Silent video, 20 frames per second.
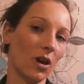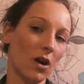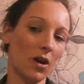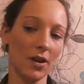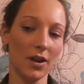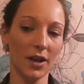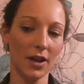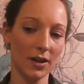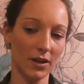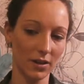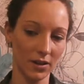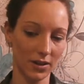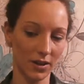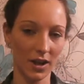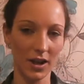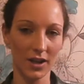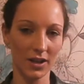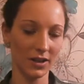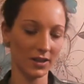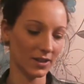tonic
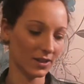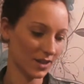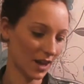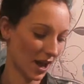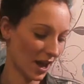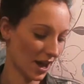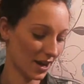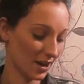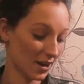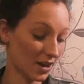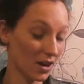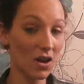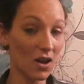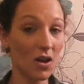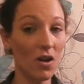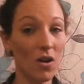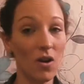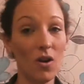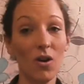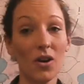things. And
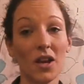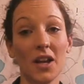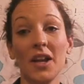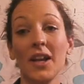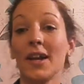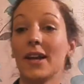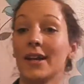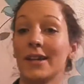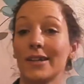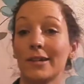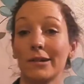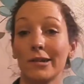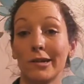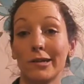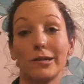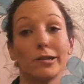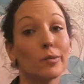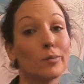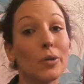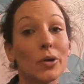all you need is
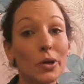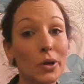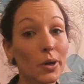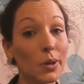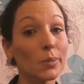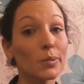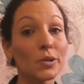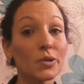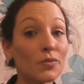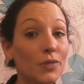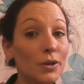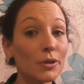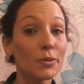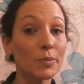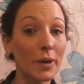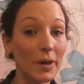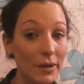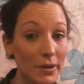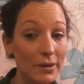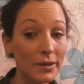to boil up some rose
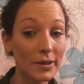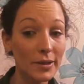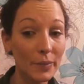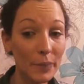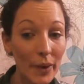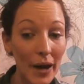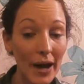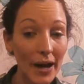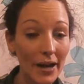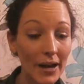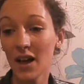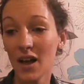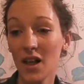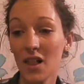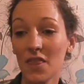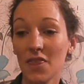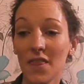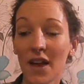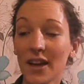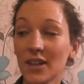petals in a pan.
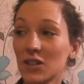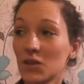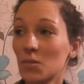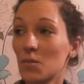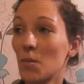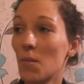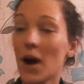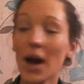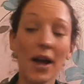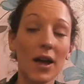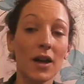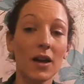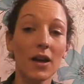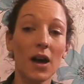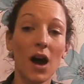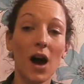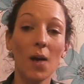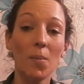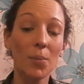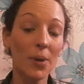That's
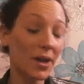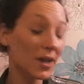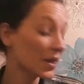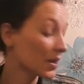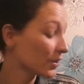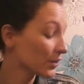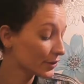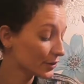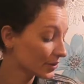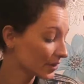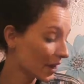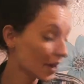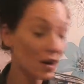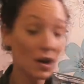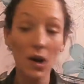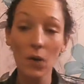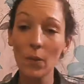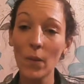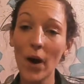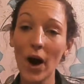my opinions
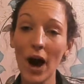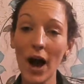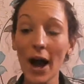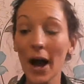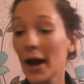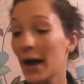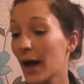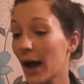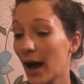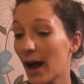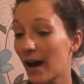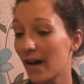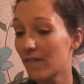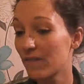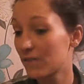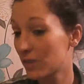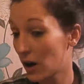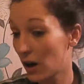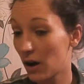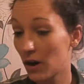and what I
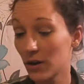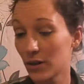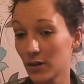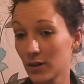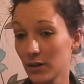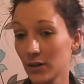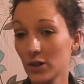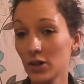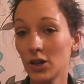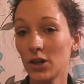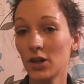have on